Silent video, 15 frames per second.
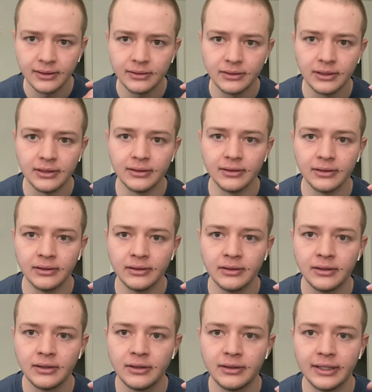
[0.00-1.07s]
either
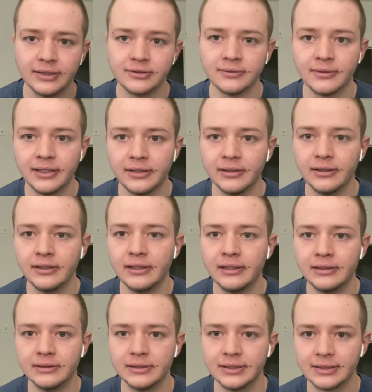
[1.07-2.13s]
they surrendered
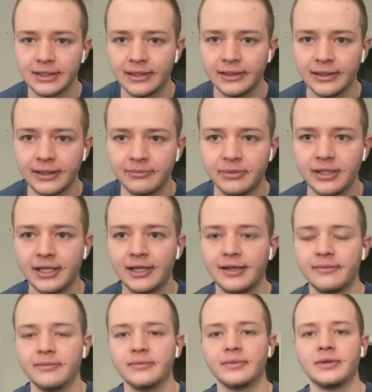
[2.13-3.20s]
and just kind of like
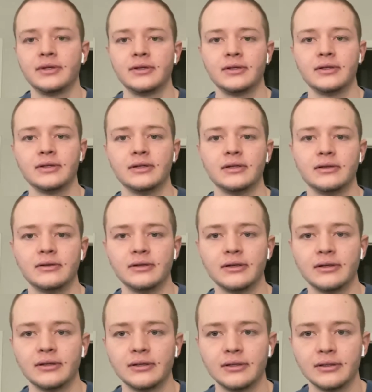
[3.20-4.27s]
became an
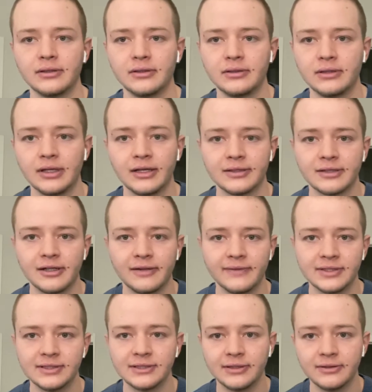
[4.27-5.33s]
autonomous
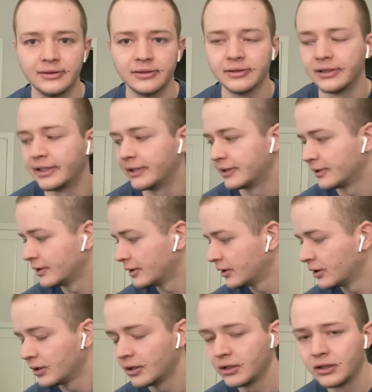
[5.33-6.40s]
zone, or like
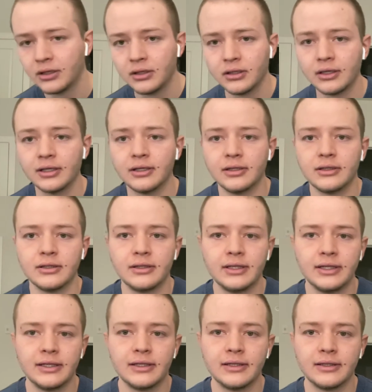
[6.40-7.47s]

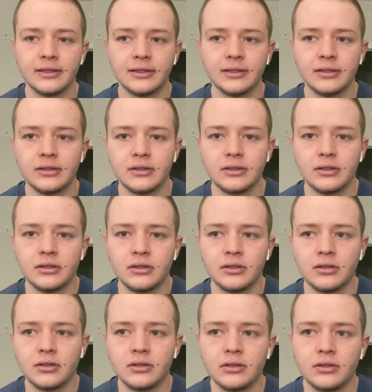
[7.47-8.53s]
they
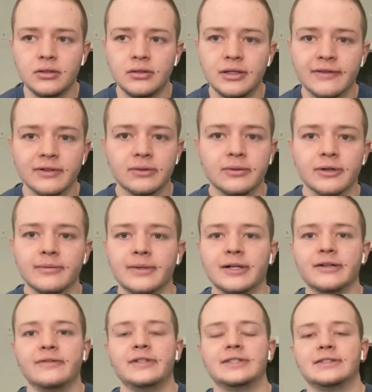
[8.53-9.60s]
never were part
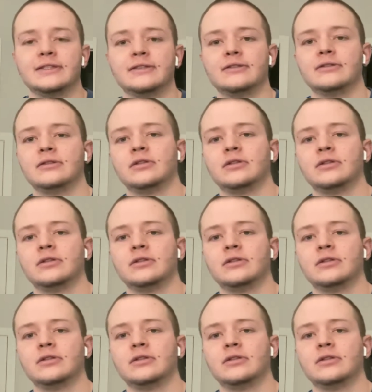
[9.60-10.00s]
of it. So